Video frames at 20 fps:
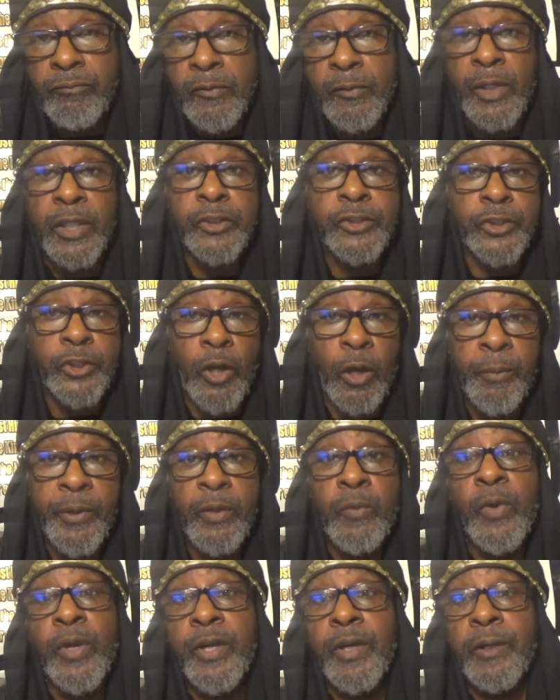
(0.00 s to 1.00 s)
Because show
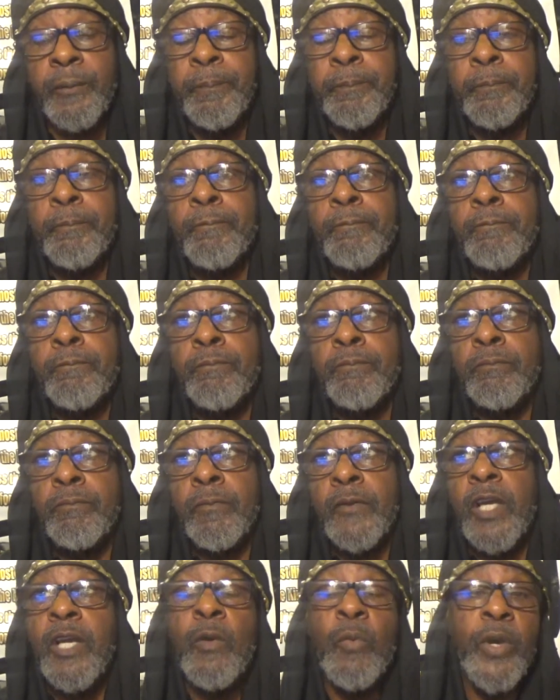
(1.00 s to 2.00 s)
me where
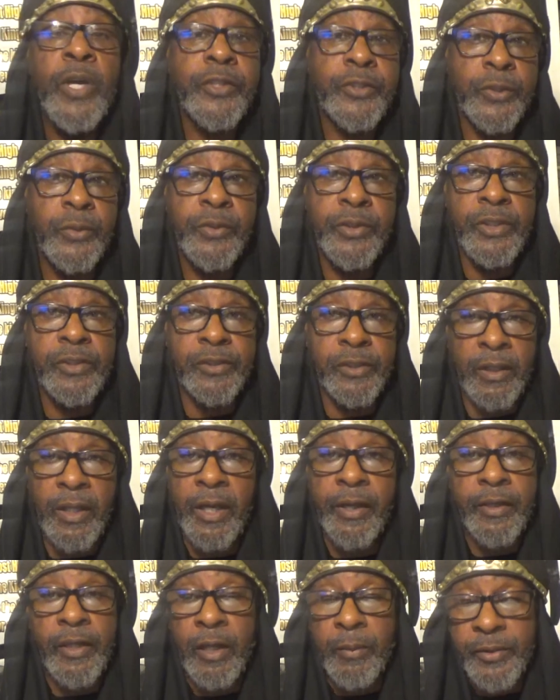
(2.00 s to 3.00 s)
he went to the, because a
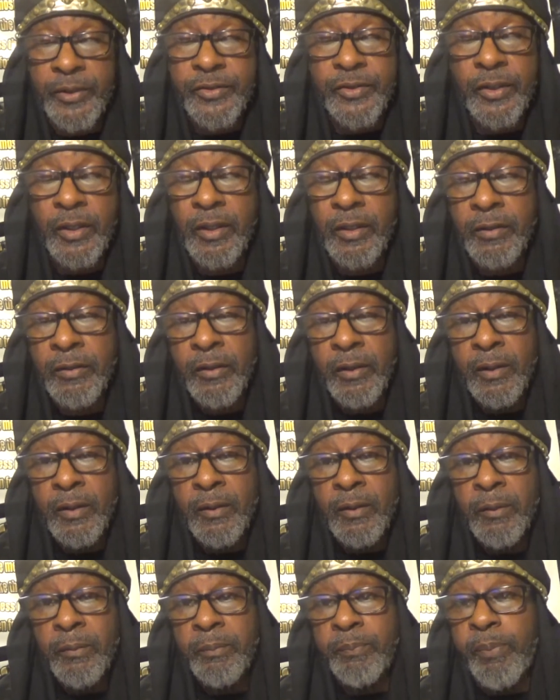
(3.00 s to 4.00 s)
lot of y'all be saying
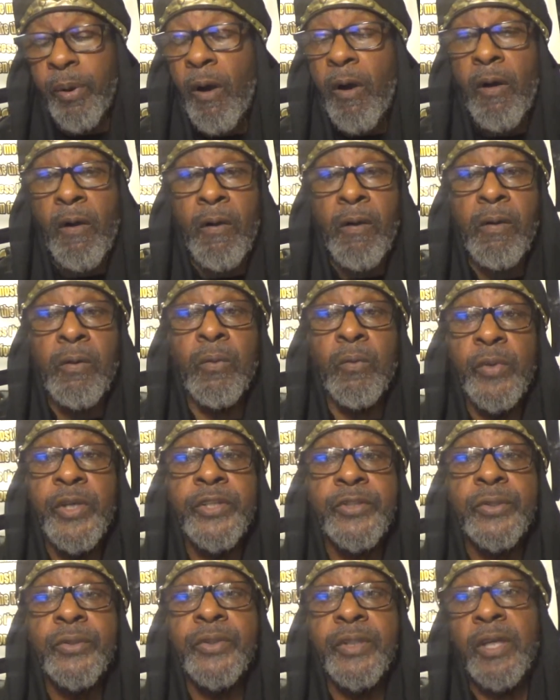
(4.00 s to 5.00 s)
Paul
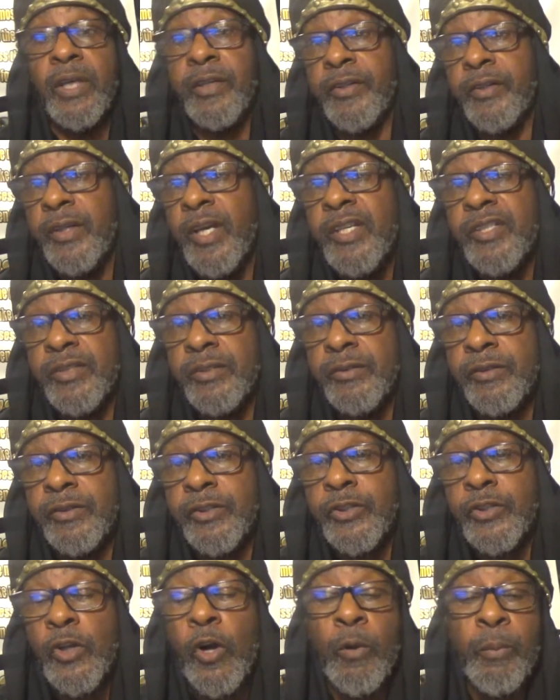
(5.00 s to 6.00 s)
went to the other nations.
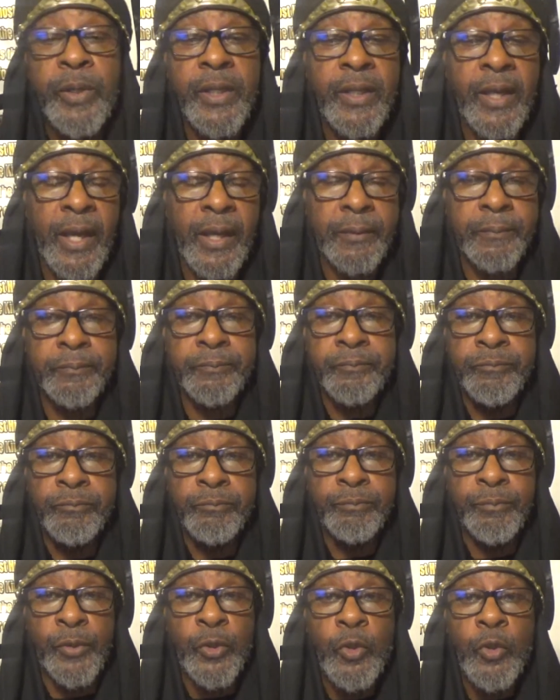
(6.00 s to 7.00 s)
Show me that.
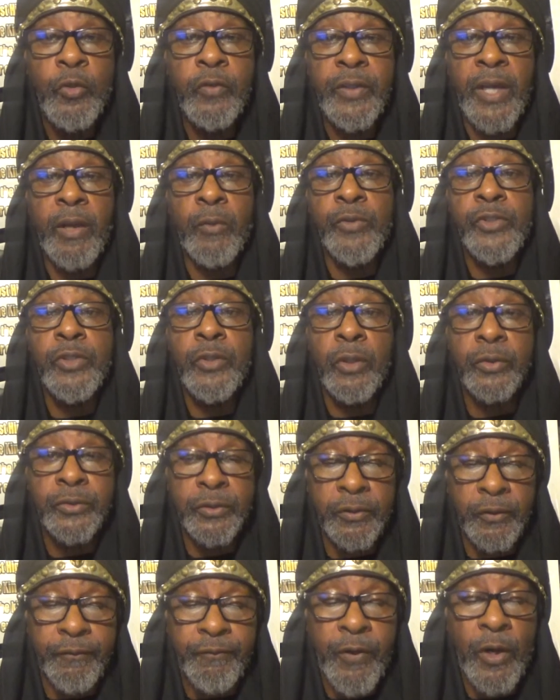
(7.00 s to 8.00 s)
Prove that when you go
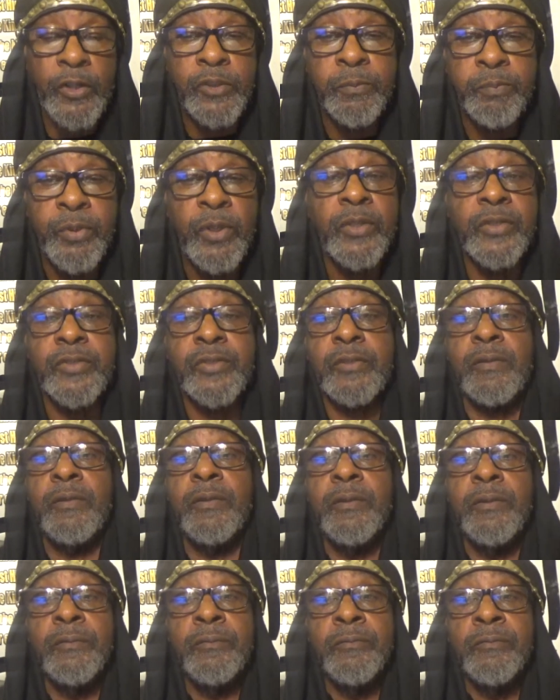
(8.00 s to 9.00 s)
through the first books
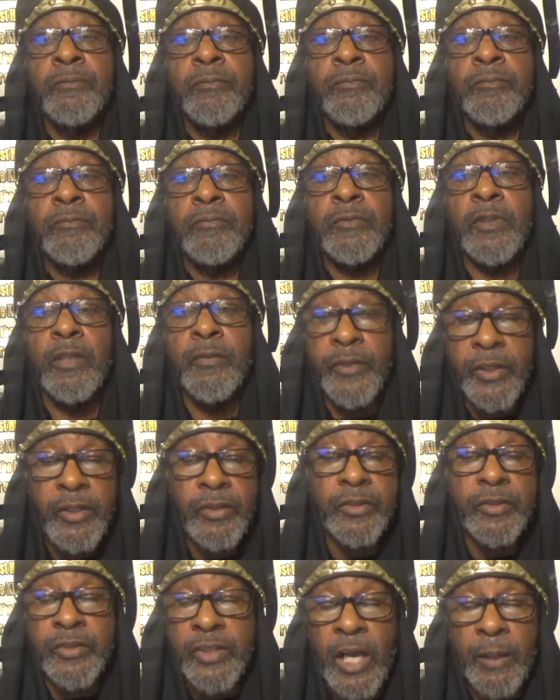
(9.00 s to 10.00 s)
of
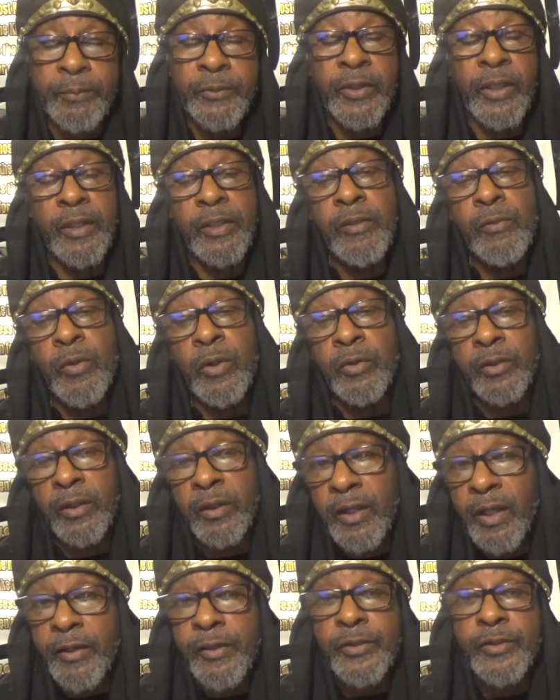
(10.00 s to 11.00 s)
each chapter that he wrote a
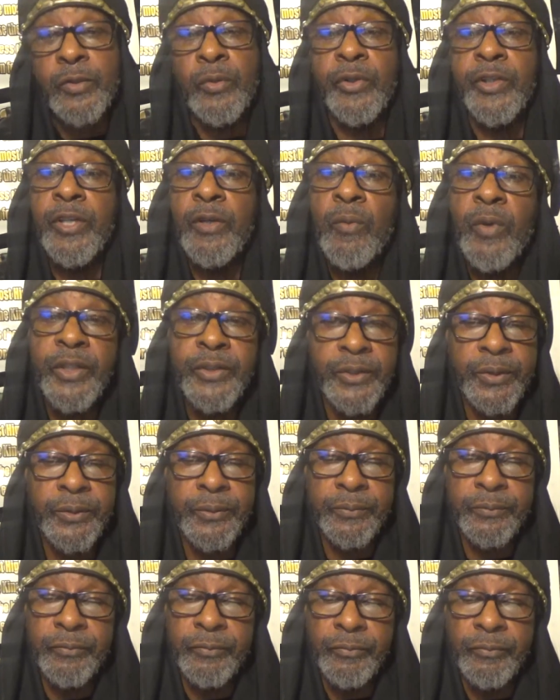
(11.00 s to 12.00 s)
letter to or he went to,
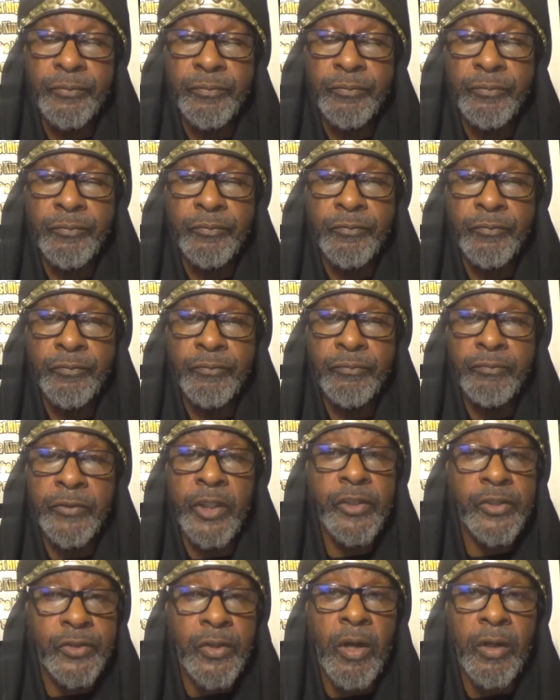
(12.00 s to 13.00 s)

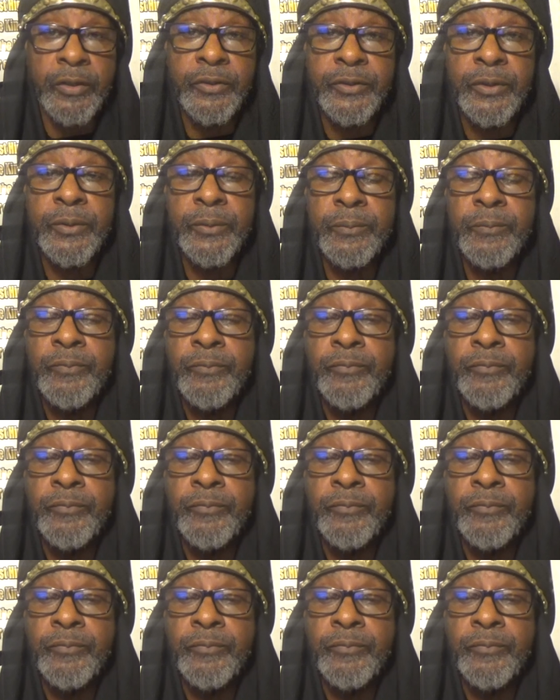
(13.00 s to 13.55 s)
that he's talking to.